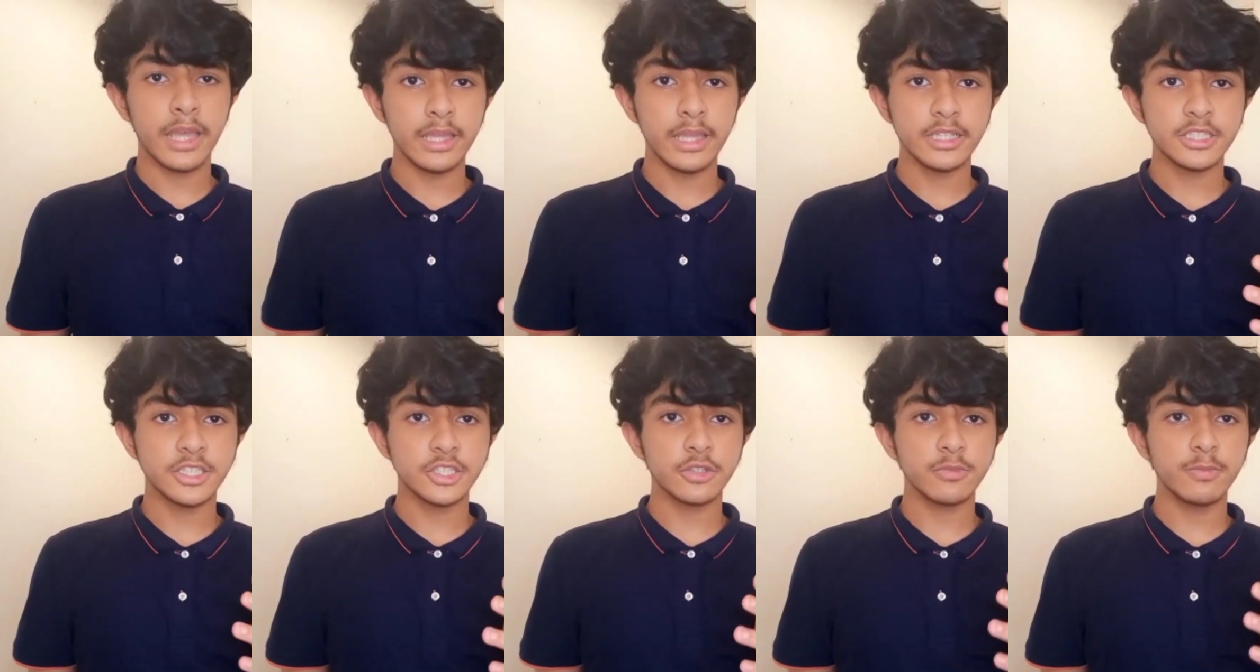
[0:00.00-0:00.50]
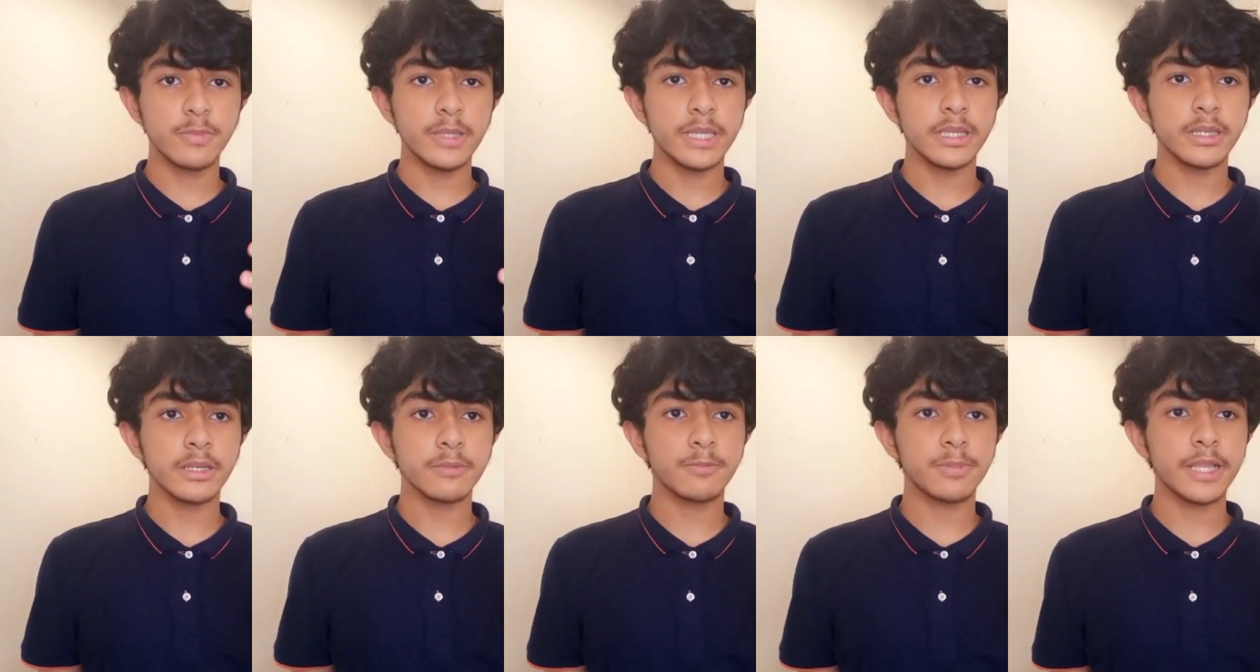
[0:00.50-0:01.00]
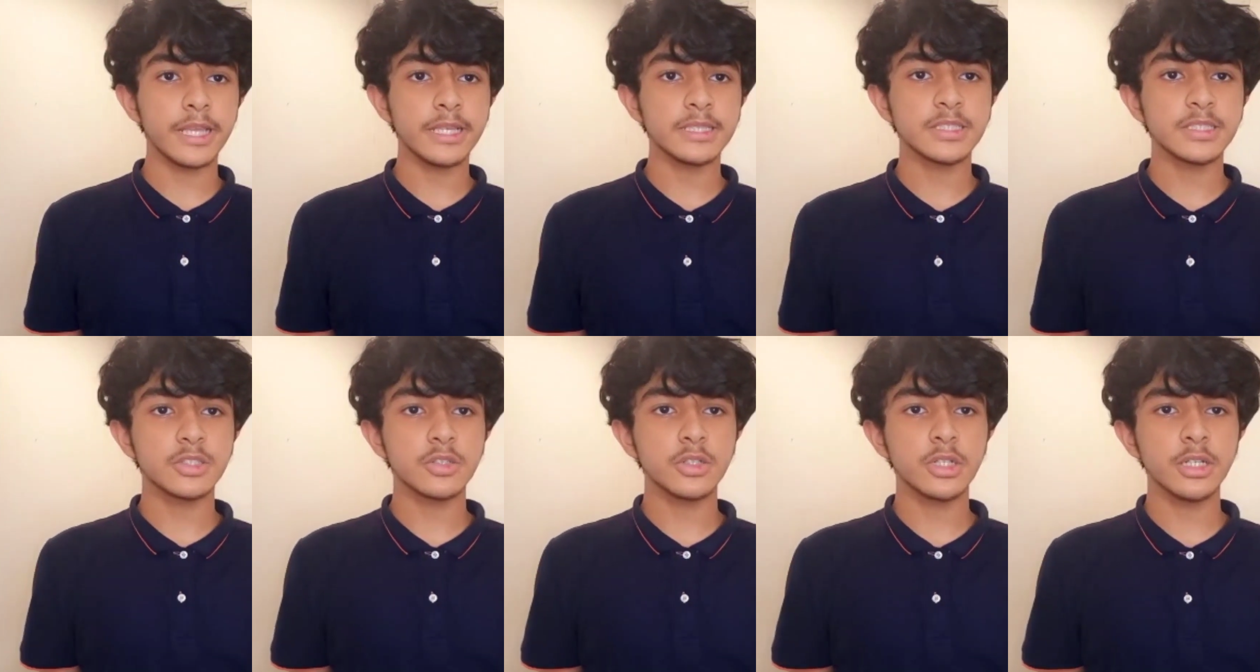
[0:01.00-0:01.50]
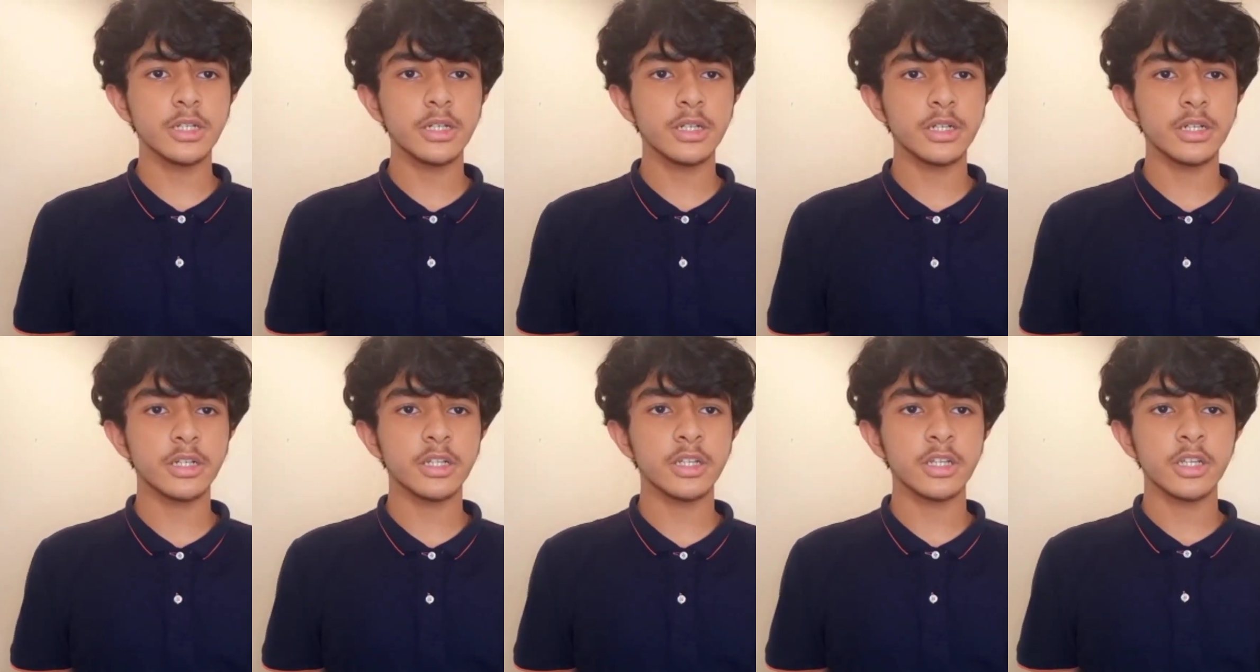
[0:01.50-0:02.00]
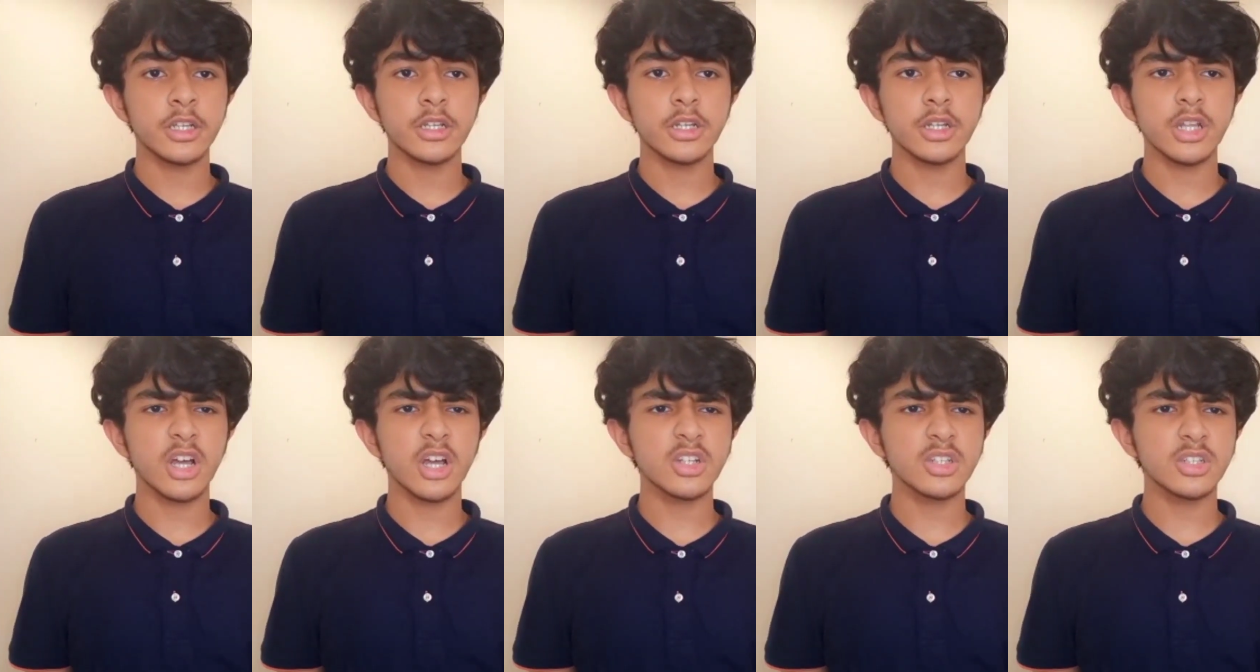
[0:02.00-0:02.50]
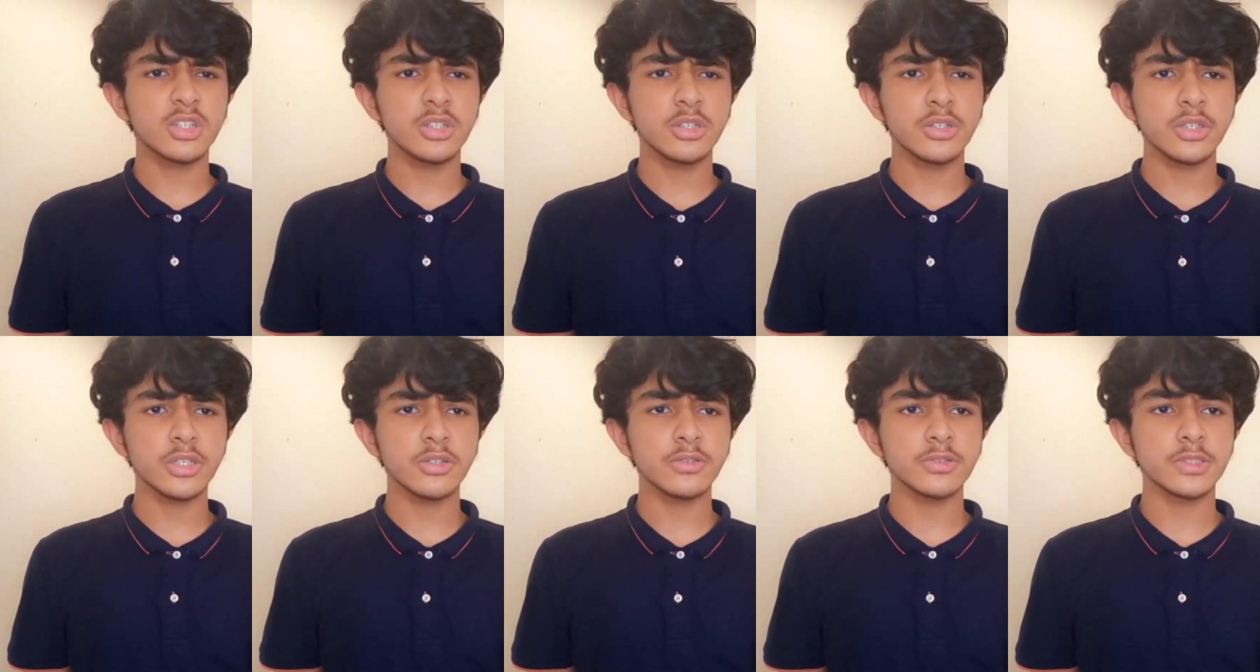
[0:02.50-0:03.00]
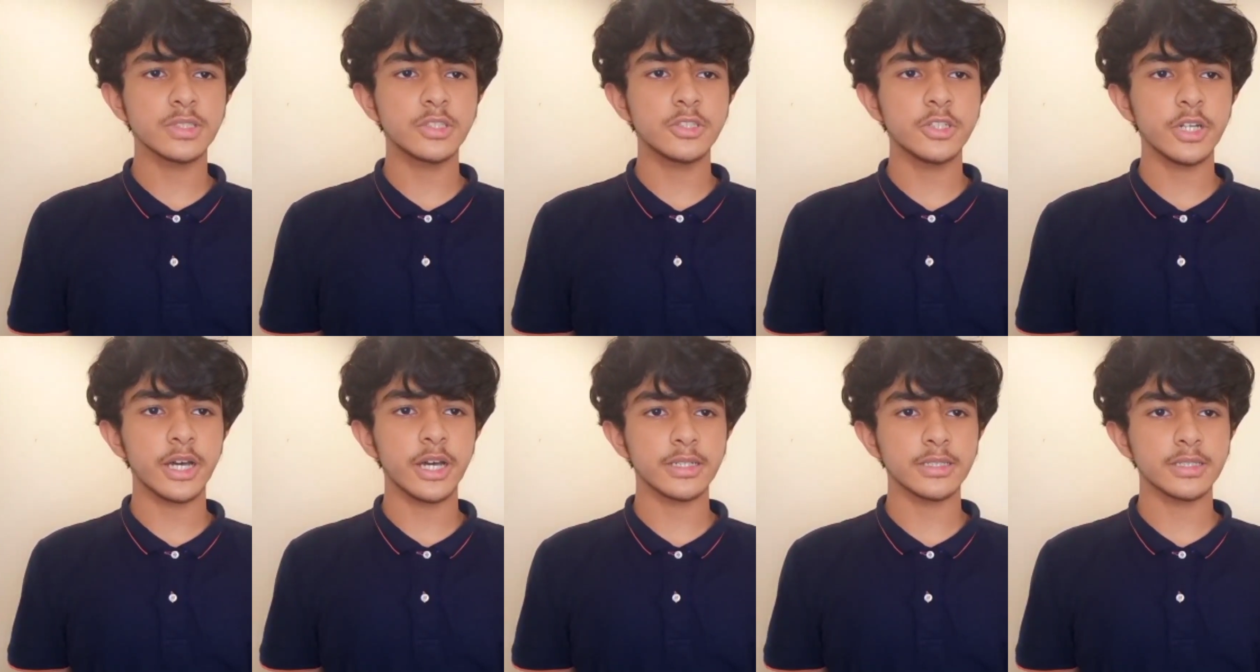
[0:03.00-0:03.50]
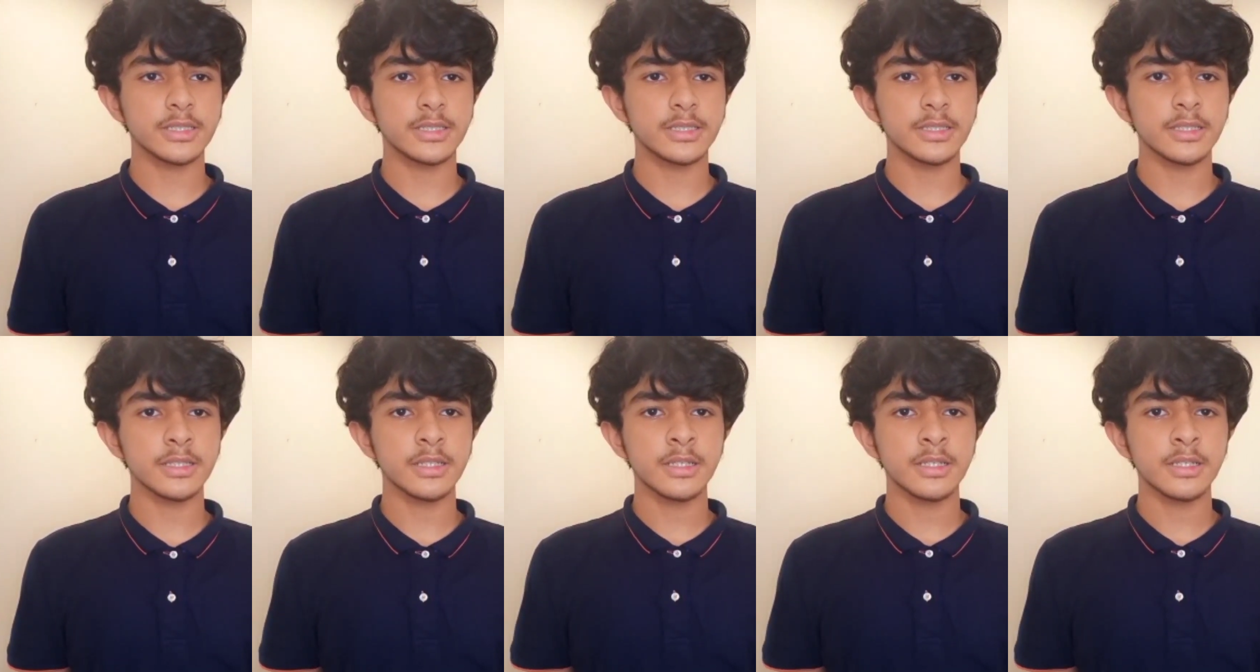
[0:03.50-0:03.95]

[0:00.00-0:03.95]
It should be a place to learn, not to use drugs.